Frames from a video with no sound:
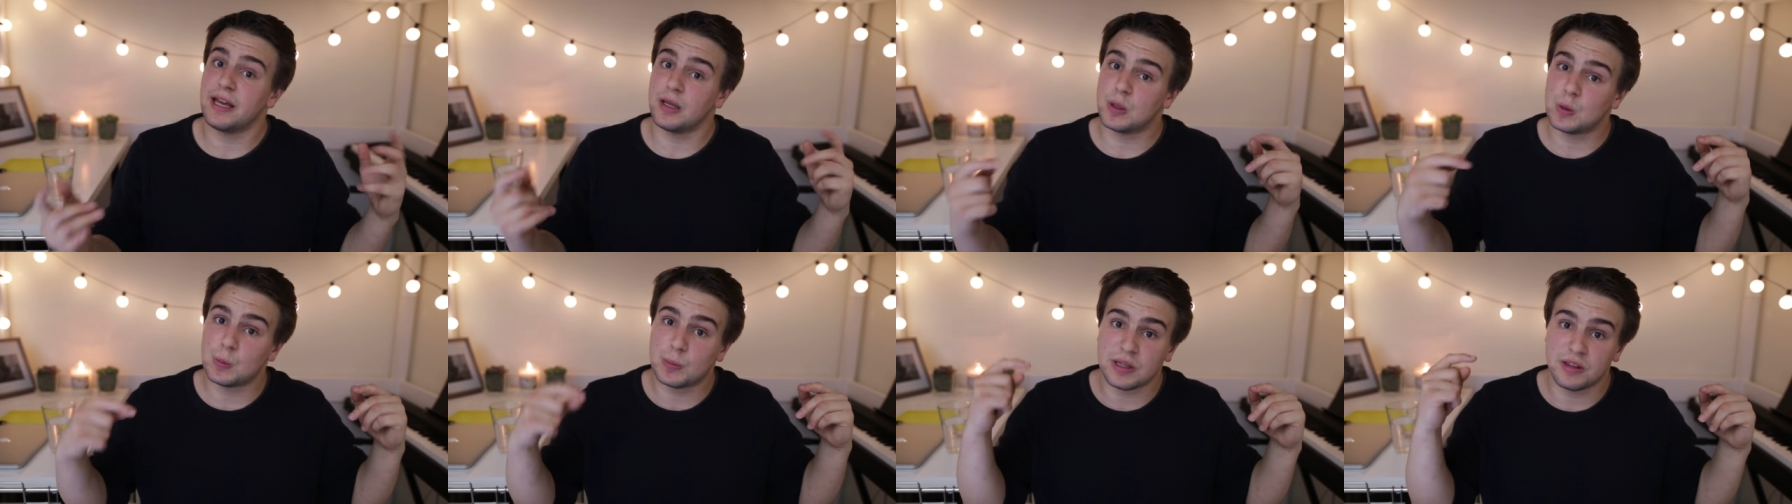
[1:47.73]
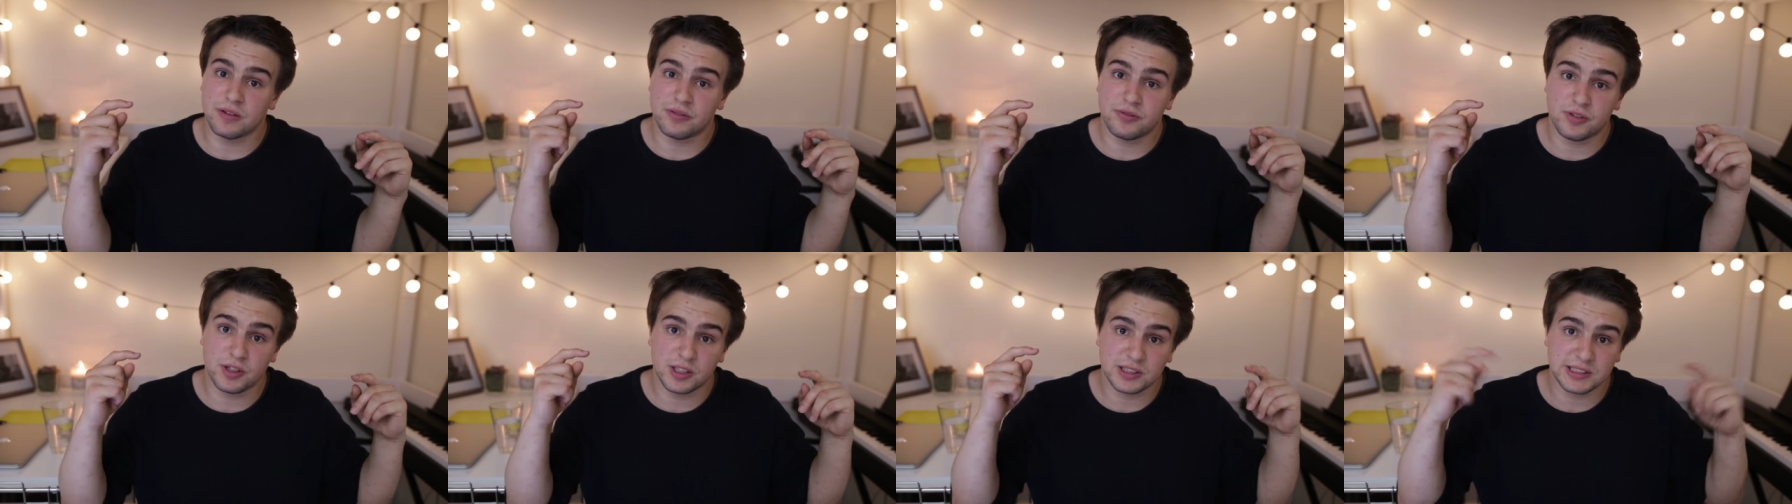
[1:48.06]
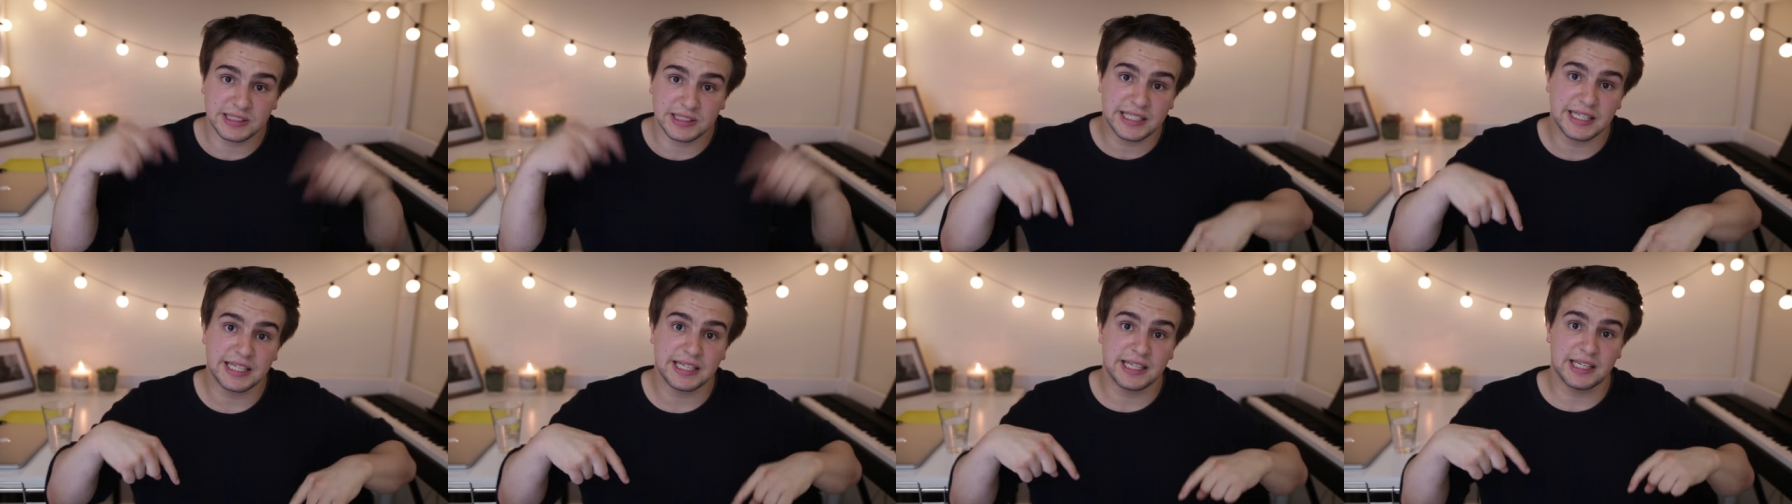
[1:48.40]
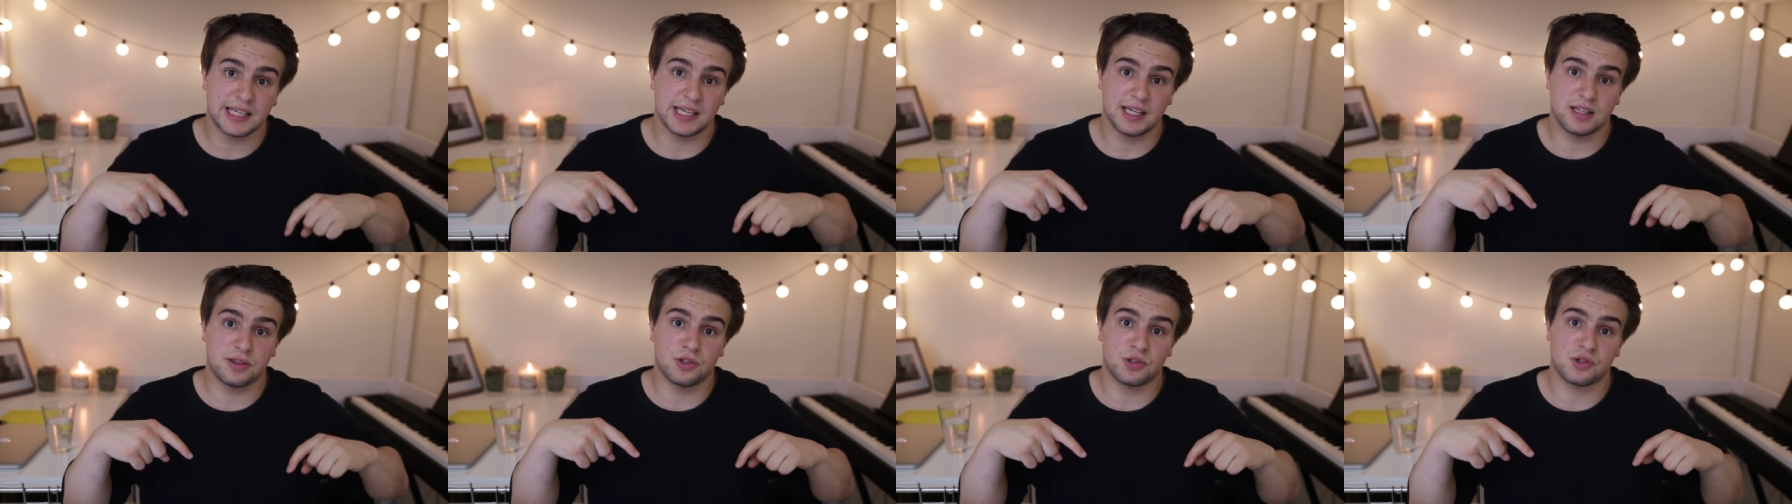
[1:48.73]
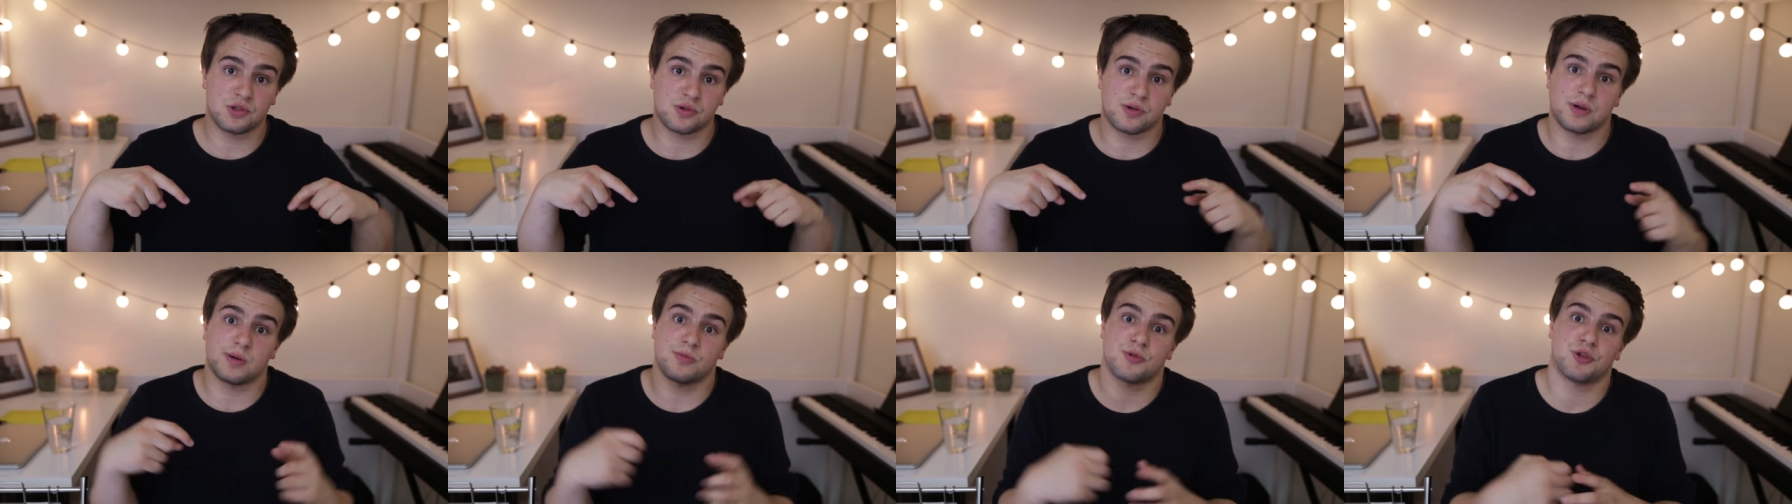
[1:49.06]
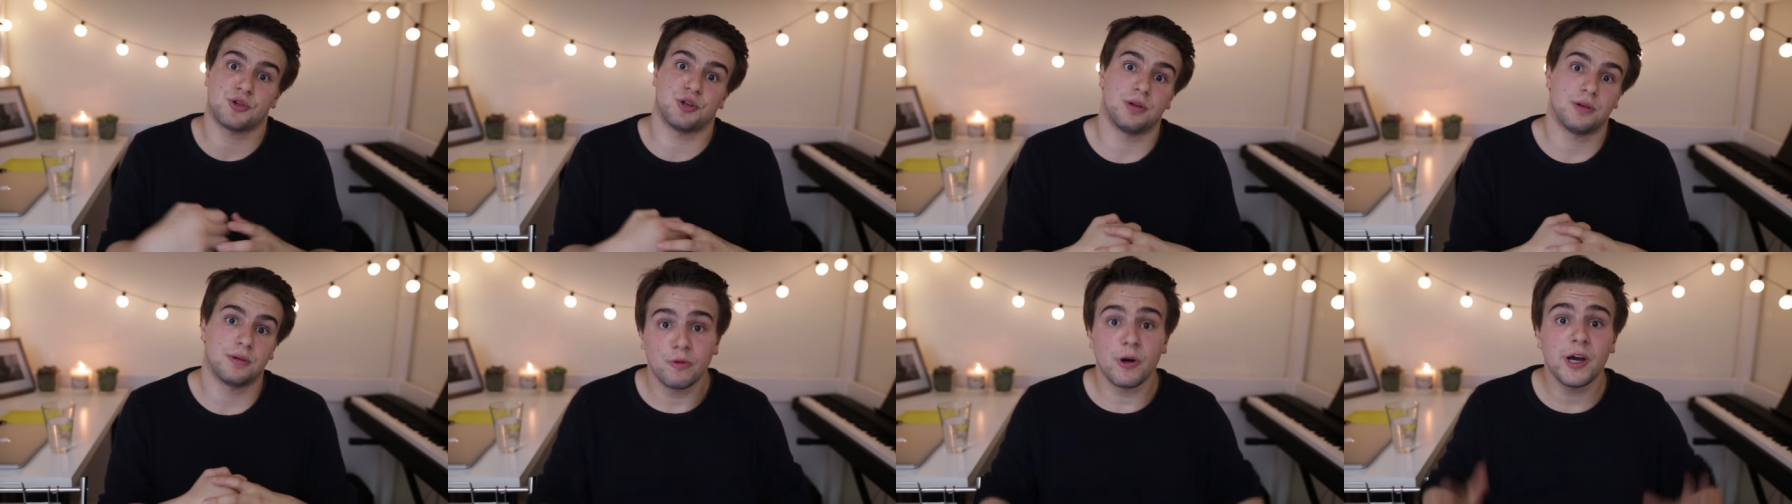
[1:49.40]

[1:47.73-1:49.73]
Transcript: it'll be the first link in the description.